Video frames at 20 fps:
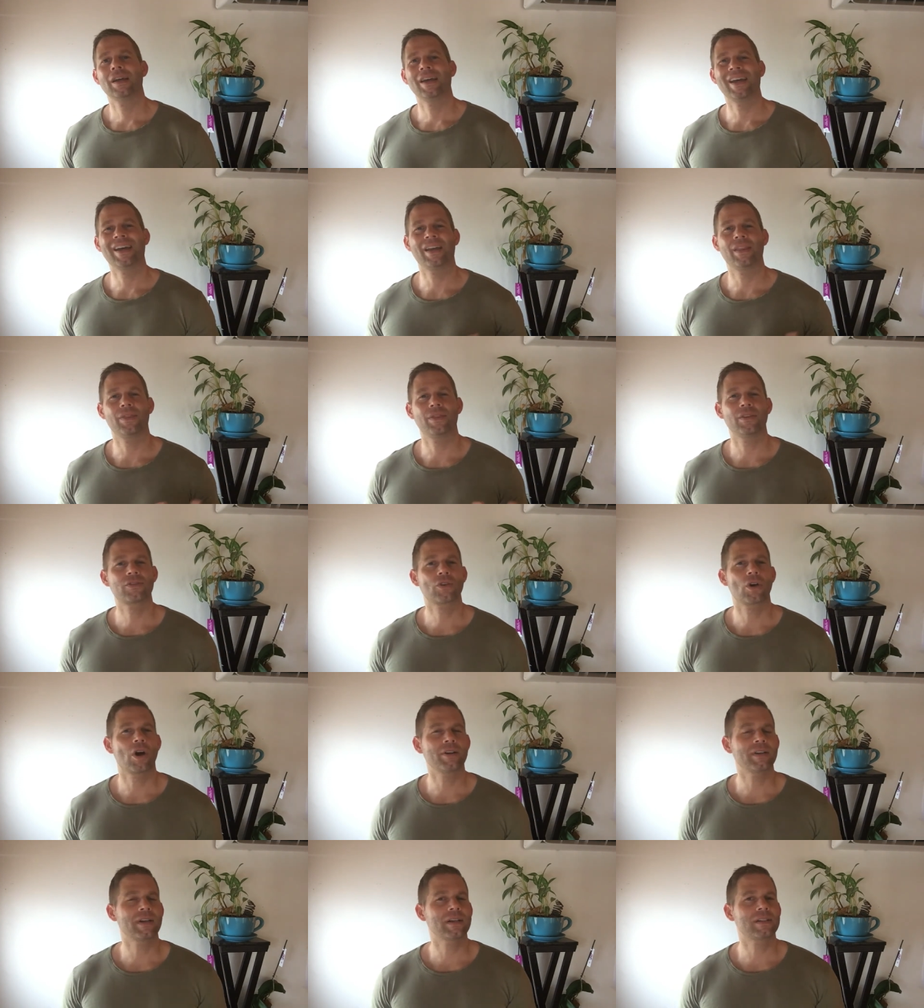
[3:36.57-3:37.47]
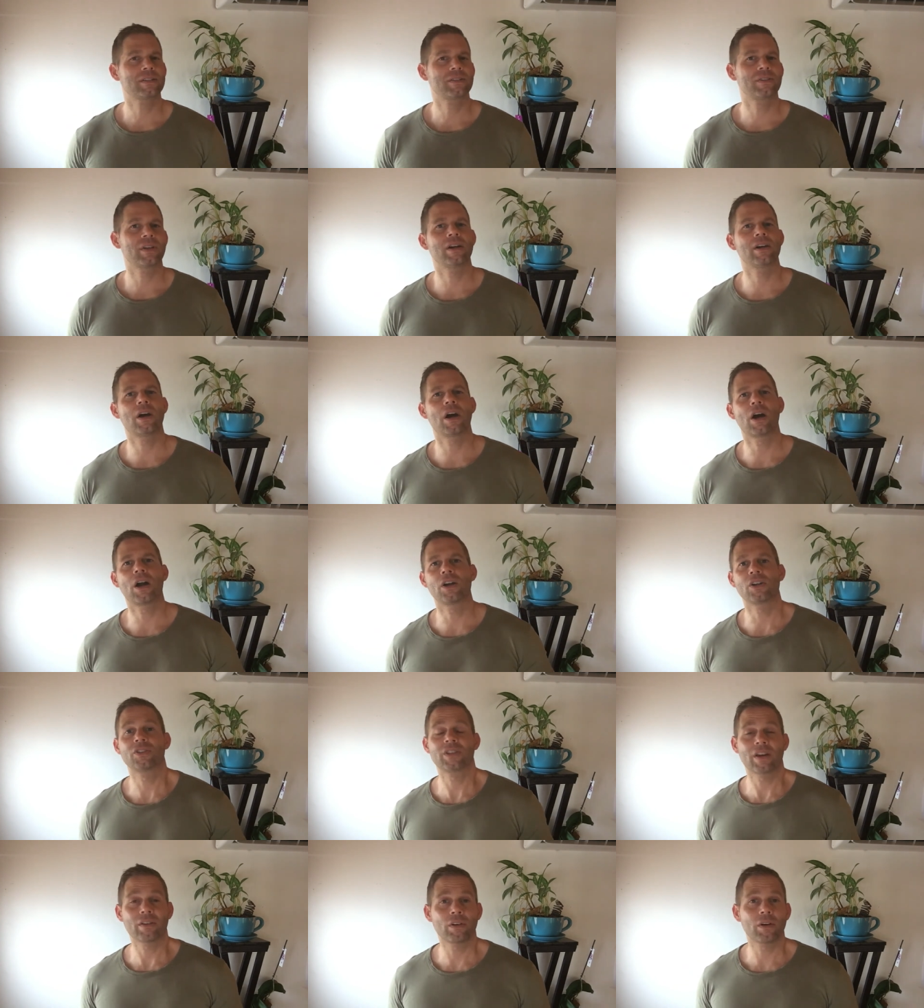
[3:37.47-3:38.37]
In this context, there are
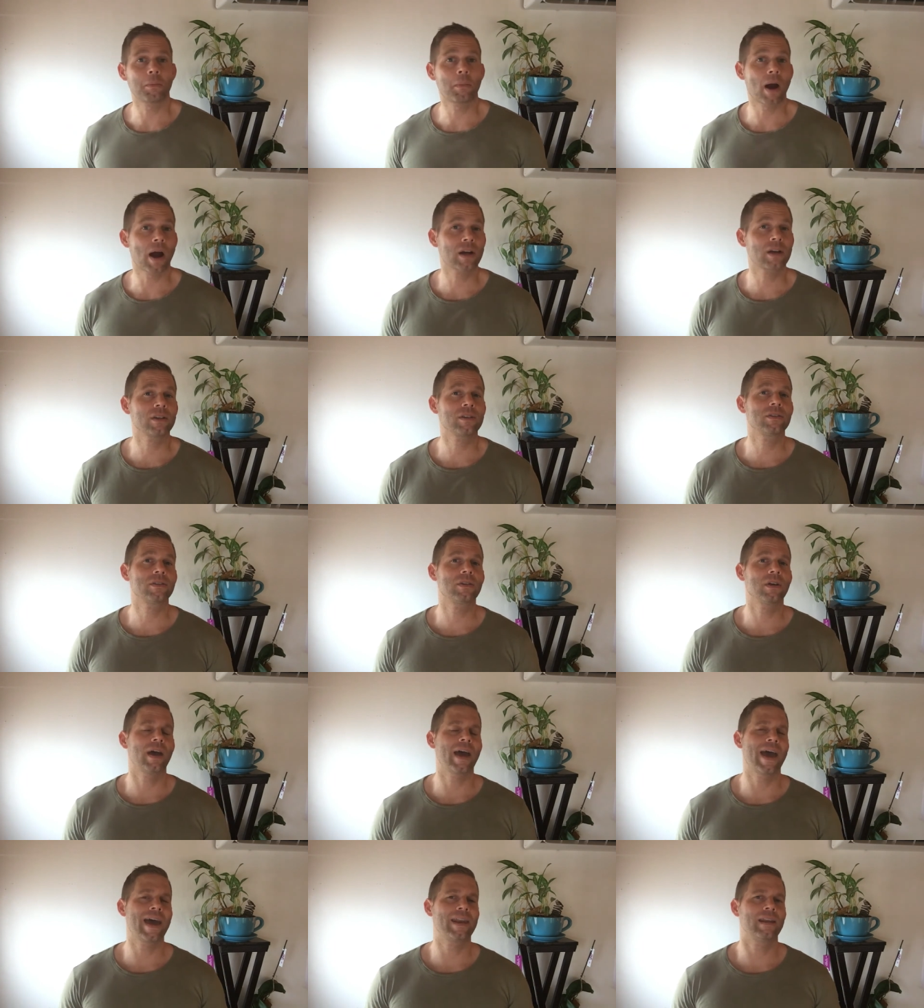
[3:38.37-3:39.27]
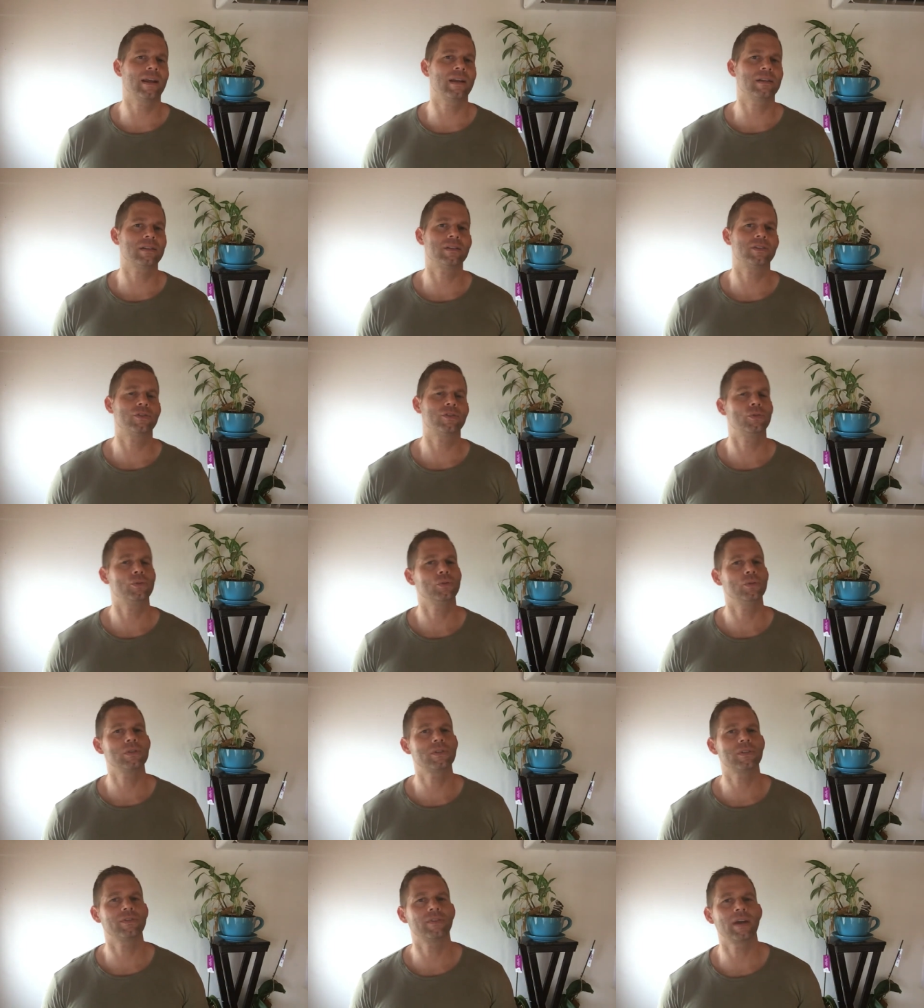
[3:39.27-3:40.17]
several market analysis
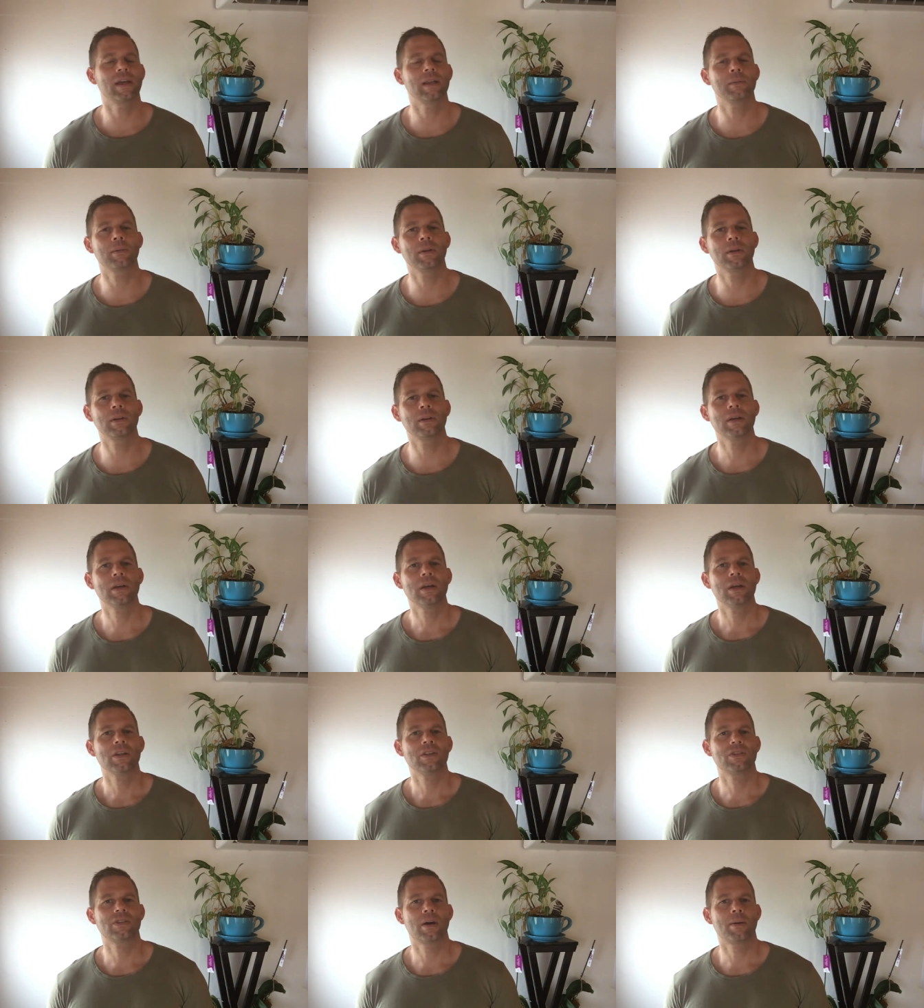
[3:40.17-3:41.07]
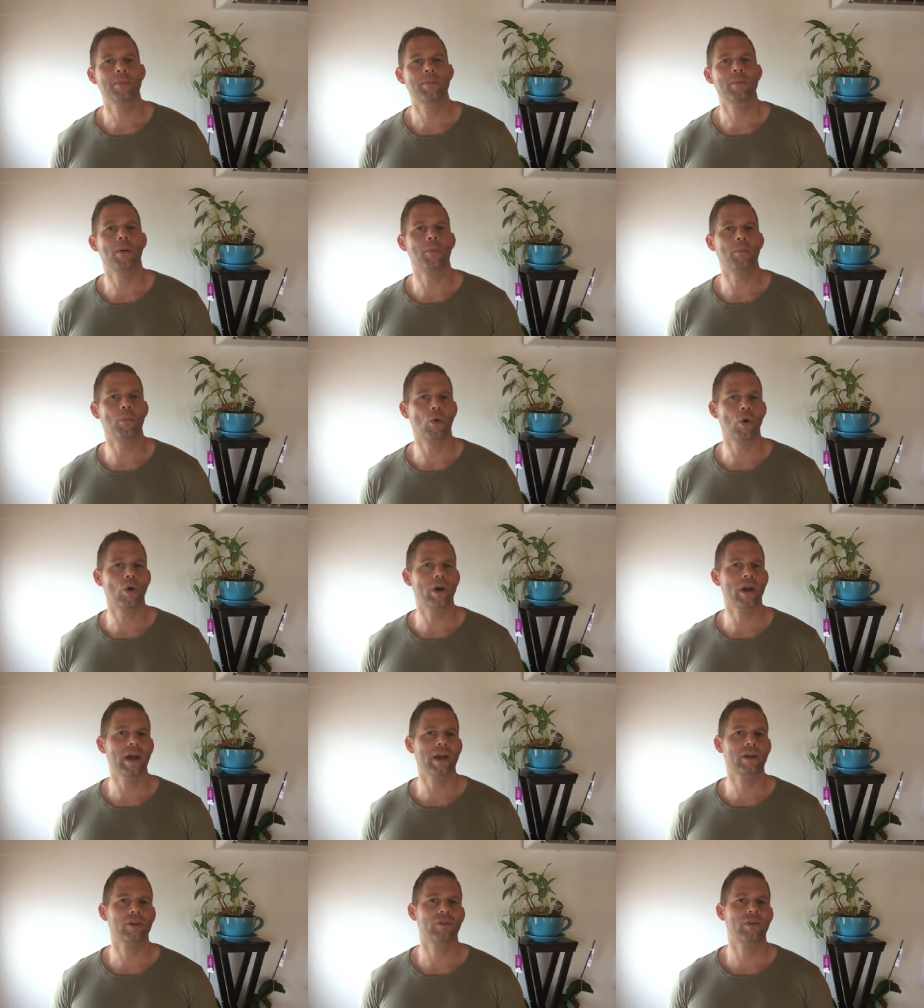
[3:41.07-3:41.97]
tools available, some
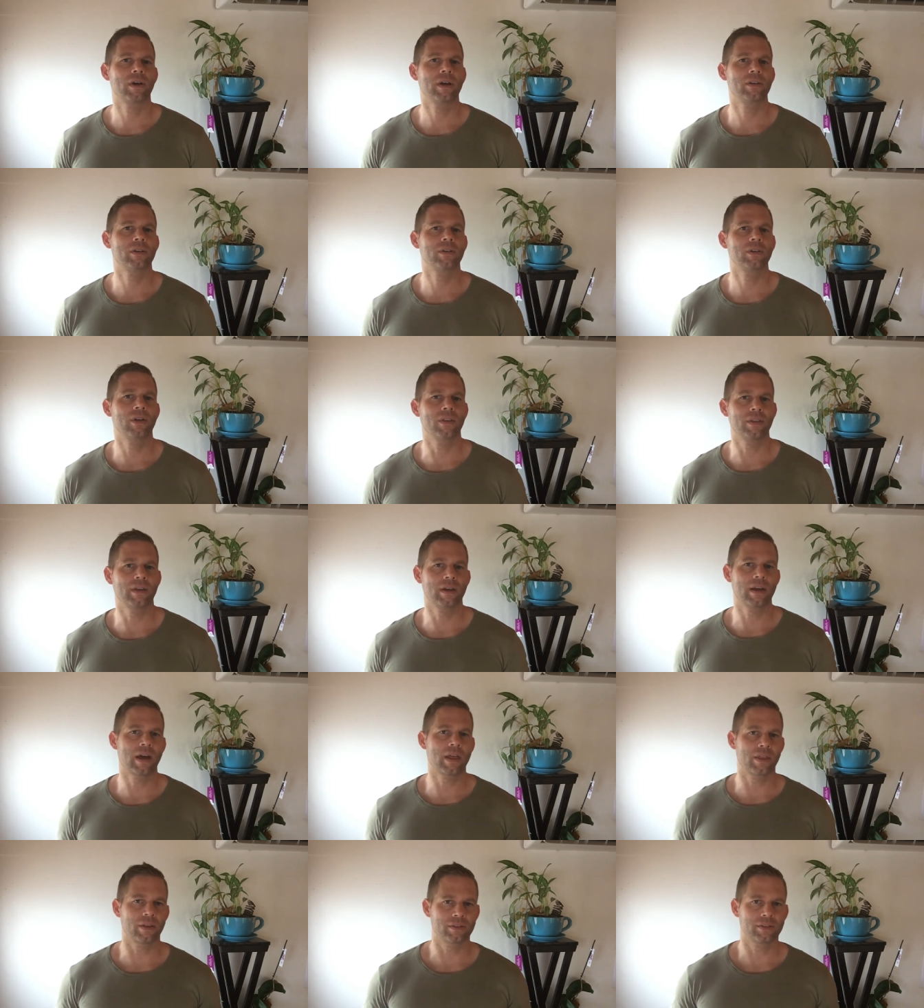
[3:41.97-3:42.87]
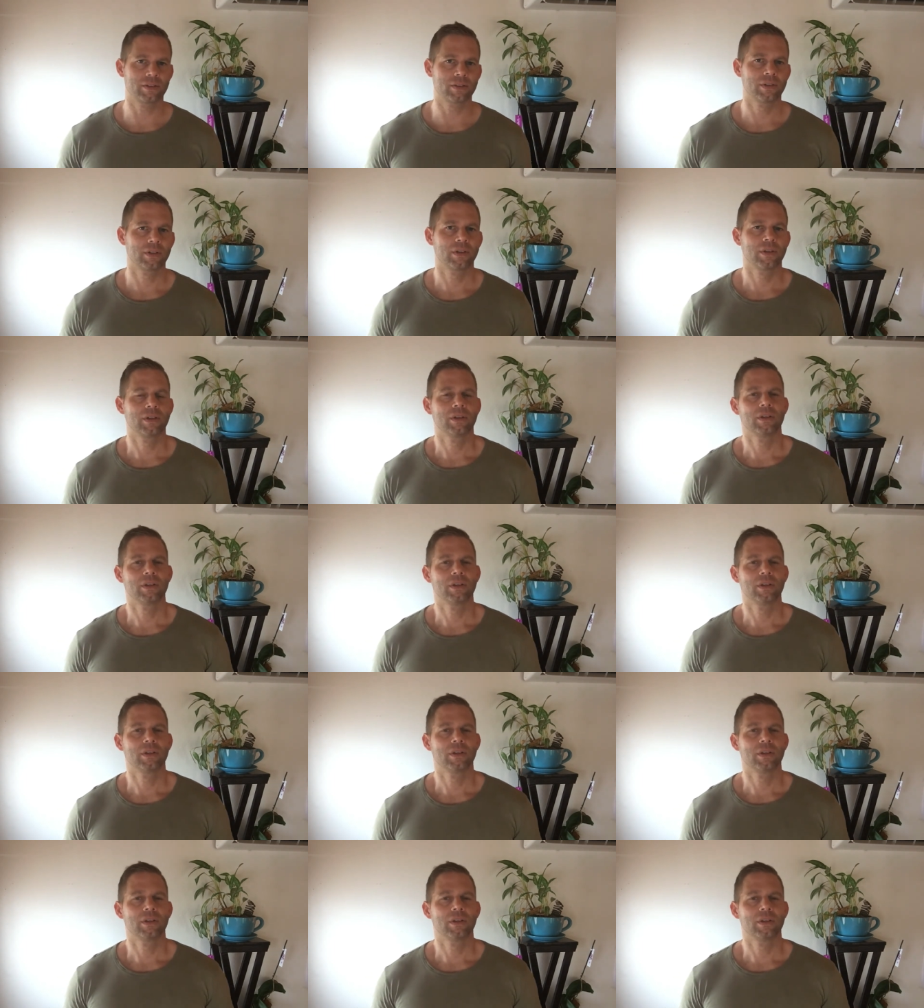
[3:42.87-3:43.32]
more accurate than others.